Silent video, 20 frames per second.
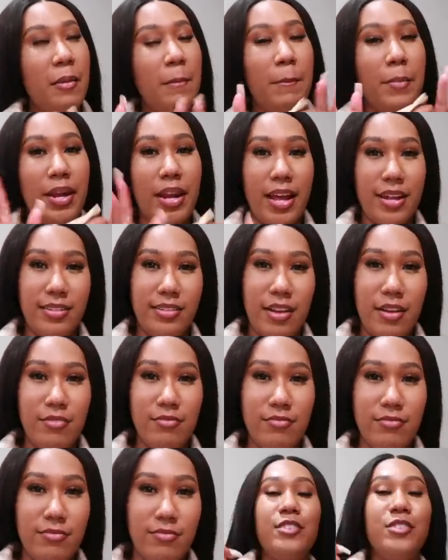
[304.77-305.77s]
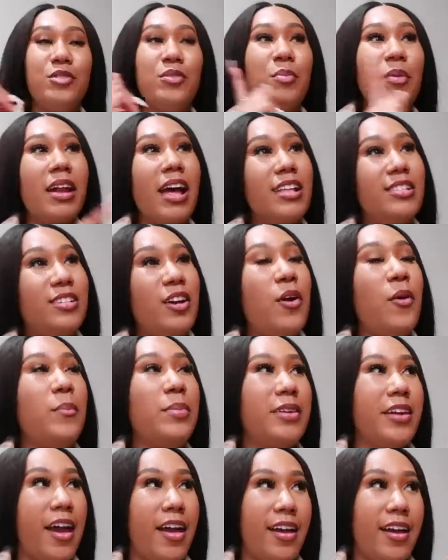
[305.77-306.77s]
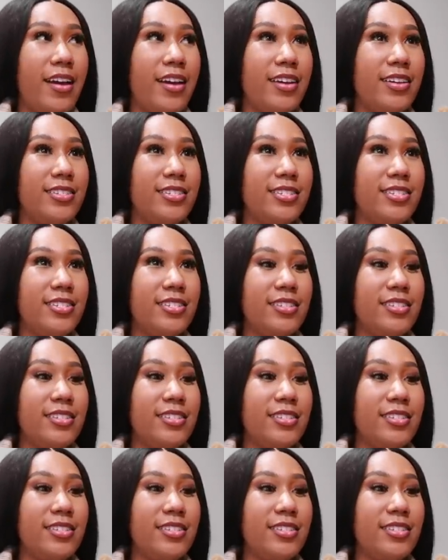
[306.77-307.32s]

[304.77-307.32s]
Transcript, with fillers: but I don't. I do, but I don't, because